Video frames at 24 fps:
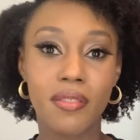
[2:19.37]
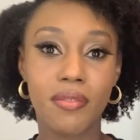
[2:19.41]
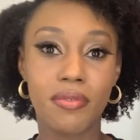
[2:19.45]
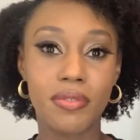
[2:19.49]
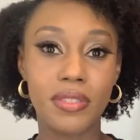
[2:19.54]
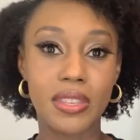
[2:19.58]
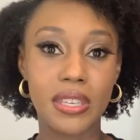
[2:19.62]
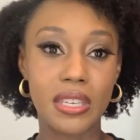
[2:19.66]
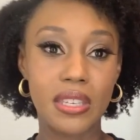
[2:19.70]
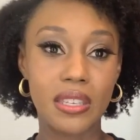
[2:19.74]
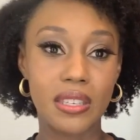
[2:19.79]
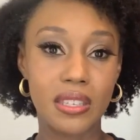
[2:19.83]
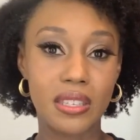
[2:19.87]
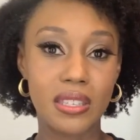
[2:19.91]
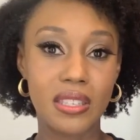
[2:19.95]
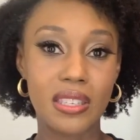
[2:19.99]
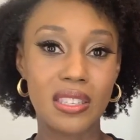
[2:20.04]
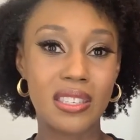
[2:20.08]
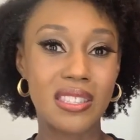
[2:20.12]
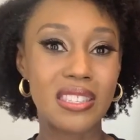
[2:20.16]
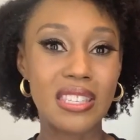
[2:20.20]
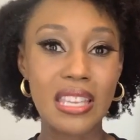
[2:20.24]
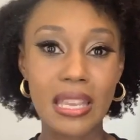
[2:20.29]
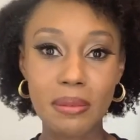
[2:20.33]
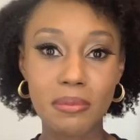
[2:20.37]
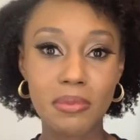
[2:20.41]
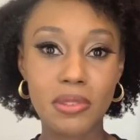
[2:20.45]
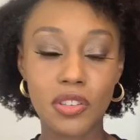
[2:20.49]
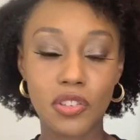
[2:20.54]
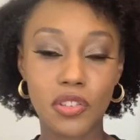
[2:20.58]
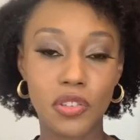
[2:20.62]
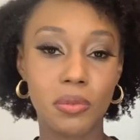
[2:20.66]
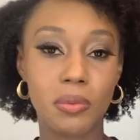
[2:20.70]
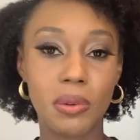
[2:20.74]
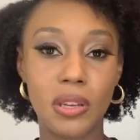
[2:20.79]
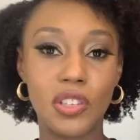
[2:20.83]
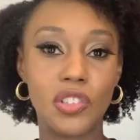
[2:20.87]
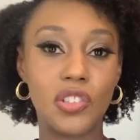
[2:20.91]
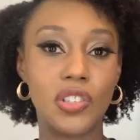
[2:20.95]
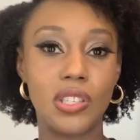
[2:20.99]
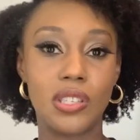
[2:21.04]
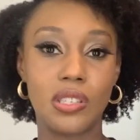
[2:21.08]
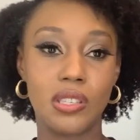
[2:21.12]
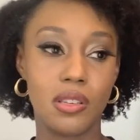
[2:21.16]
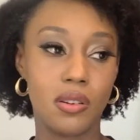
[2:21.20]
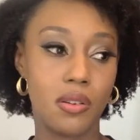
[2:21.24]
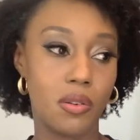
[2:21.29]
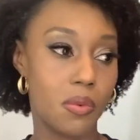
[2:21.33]
these same
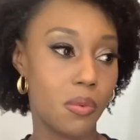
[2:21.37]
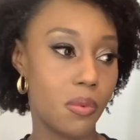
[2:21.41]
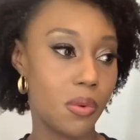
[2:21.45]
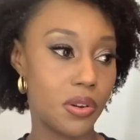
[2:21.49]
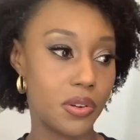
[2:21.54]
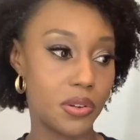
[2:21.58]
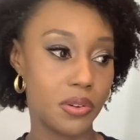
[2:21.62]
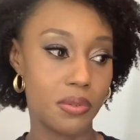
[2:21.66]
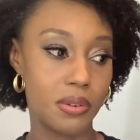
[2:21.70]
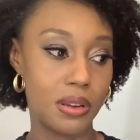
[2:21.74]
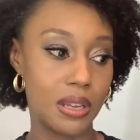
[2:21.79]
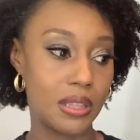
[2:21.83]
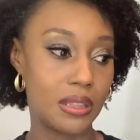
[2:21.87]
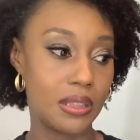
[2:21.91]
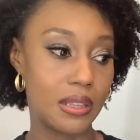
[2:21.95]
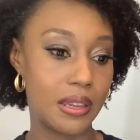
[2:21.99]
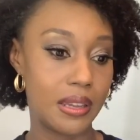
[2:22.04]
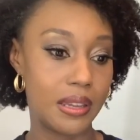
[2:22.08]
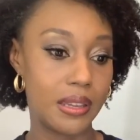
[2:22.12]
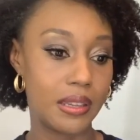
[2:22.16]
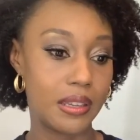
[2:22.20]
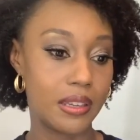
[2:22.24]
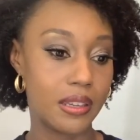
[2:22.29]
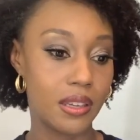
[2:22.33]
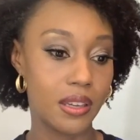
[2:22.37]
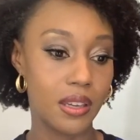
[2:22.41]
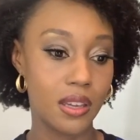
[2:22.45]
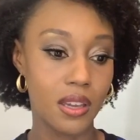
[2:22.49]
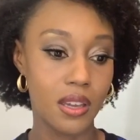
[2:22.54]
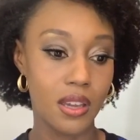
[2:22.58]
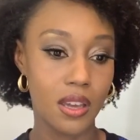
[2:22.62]
situations and are wondering, like,